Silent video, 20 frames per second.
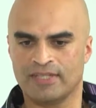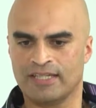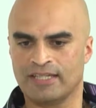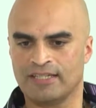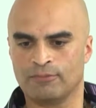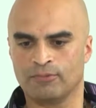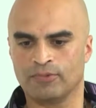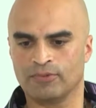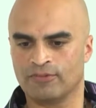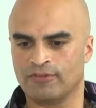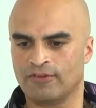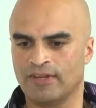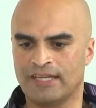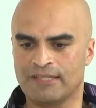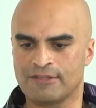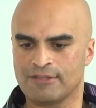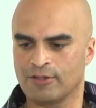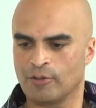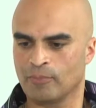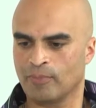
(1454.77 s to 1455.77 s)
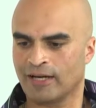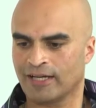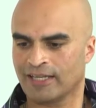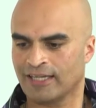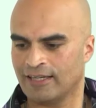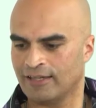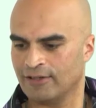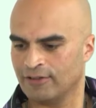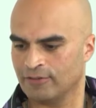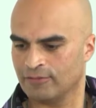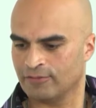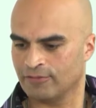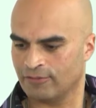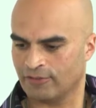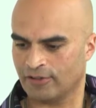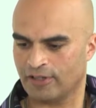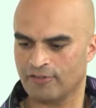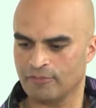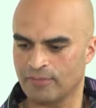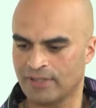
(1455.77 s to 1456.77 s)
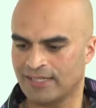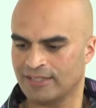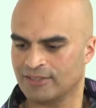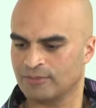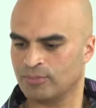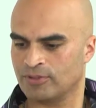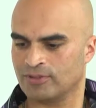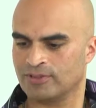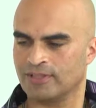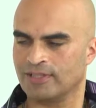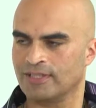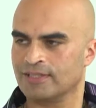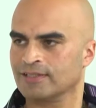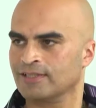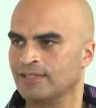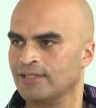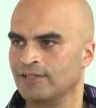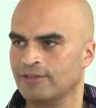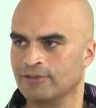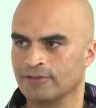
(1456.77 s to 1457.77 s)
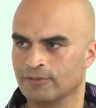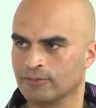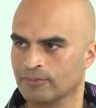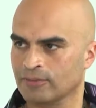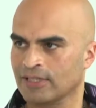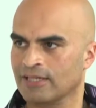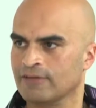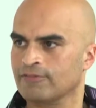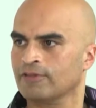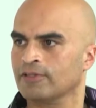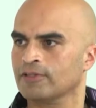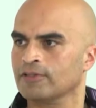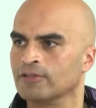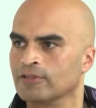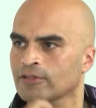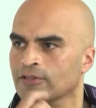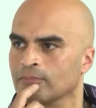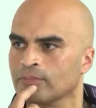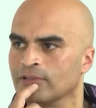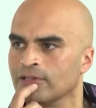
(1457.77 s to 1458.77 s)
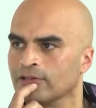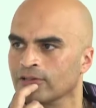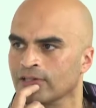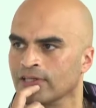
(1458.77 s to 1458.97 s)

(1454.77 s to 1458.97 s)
it would fit into the bucket of 5 minutes precisely or whatever. You're going to be